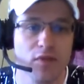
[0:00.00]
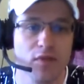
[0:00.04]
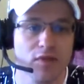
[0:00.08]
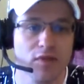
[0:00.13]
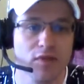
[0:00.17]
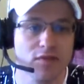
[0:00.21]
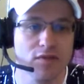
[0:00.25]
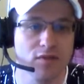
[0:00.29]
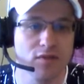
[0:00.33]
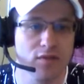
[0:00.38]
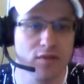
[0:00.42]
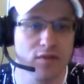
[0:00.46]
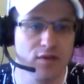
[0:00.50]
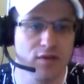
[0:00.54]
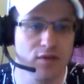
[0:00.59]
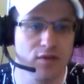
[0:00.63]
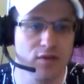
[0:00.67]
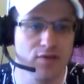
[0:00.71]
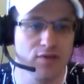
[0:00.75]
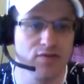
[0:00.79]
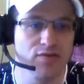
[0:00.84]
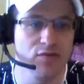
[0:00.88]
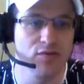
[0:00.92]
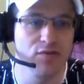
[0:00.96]
So that
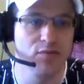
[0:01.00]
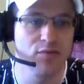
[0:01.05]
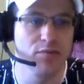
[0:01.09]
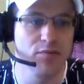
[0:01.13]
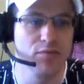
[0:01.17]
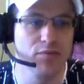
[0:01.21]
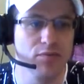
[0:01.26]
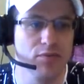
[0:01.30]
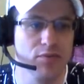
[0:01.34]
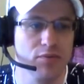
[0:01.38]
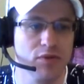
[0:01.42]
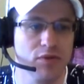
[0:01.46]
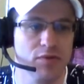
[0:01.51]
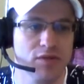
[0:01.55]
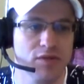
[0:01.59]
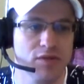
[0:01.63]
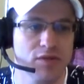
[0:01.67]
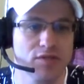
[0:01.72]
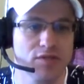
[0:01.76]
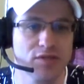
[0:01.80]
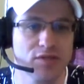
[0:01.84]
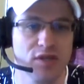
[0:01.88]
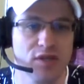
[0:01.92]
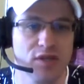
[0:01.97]
goes for pretty
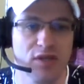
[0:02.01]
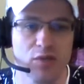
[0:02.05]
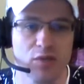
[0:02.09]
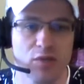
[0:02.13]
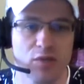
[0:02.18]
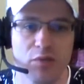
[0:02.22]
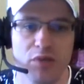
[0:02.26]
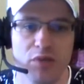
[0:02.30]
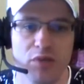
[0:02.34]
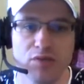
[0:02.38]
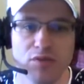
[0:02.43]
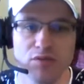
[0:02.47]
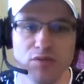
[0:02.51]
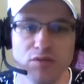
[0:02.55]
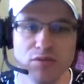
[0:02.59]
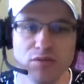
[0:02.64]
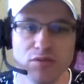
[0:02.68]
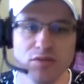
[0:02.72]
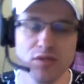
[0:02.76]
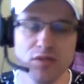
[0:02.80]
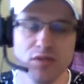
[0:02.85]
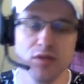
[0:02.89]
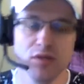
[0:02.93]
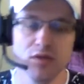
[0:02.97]
much anything but
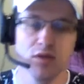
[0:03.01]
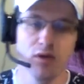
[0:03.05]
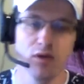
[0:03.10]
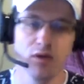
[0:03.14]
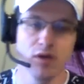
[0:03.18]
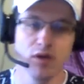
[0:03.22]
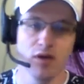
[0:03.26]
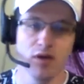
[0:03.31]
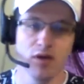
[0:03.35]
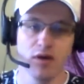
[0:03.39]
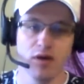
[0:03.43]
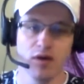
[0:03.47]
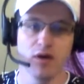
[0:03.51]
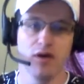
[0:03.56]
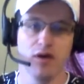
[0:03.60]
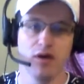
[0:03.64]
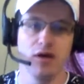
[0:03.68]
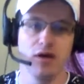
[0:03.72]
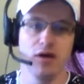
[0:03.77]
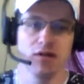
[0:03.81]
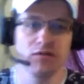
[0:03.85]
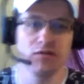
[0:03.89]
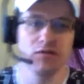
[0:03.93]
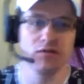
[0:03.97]
pitchers.
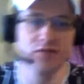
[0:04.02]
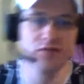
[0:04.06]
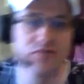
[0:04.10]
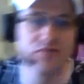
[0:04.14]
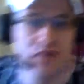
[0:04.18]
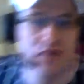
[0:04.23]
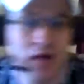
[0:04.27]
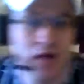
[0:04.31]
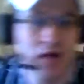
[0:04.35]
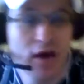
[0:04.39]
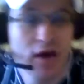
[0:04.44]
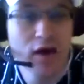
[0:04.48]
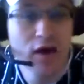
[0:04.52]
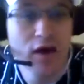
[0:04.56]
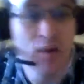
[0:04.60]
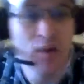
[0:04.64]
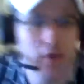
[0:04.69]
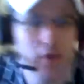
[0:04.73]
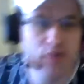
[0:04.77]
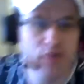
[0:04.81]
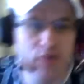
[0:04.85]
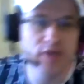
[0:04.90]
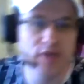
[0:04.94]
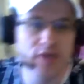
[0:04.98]
A little different.
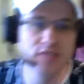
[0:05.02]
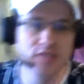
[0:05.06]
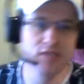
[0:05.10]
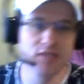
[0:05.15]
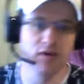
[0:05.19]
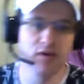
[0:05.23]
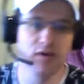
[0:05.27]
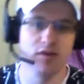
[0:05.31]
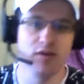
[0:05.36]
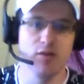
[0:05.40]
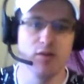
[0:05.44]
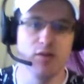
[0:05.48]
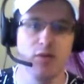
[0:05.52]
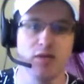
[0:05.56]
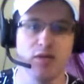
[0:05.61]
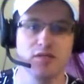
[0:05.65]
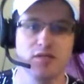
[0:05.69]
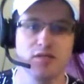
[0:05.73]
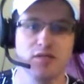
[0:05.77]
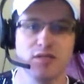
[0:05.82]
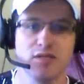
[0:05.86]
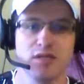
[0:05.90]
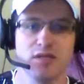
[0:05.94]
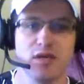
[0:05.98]
But anyways, on to the
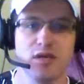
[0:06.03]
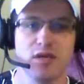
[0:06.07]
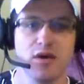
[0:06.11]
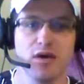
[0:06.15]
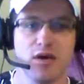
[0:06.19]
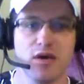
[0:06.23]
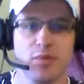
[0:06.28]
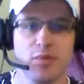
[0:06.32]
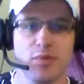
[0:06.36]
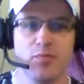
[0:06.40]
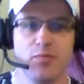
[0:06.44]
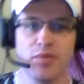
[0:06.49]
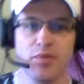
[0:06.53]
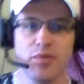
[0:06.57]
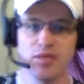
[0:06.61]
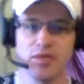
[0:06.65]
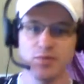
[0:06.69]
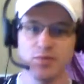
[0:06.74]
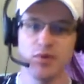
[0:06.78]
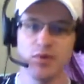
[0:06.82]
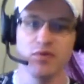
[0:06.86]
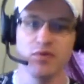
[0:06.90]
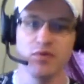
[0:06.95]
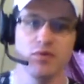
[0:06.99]
picks.
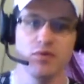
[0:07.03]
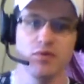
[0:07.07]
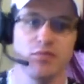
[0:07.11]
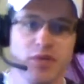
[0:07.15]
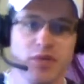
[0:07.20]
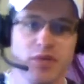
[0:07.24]
Baseball with